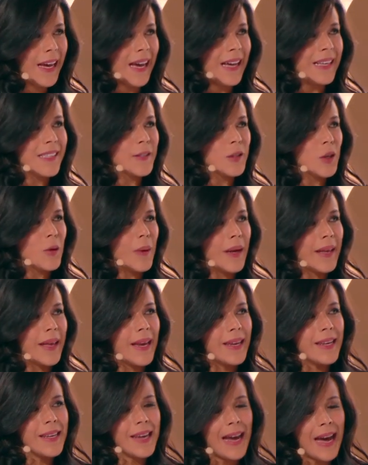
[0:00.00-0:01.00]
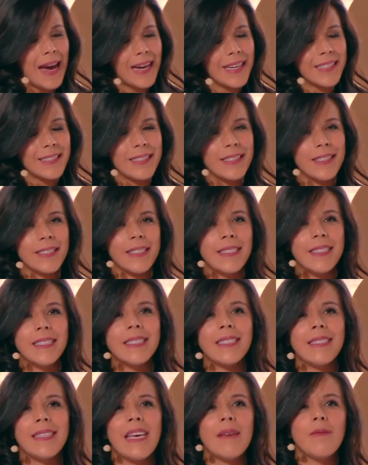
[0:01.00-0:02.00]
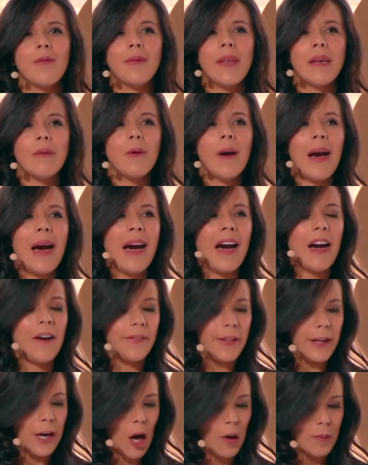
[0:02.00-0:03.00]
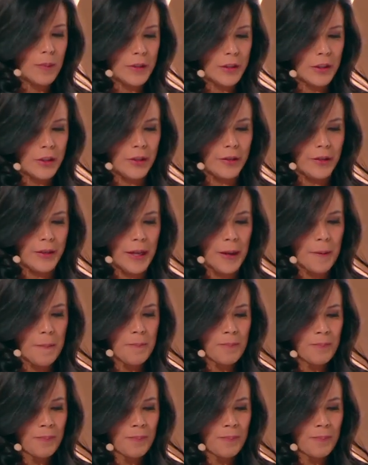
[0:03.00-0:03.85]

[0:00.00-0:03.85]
And so by gaining access to this label, they will have that opportunity.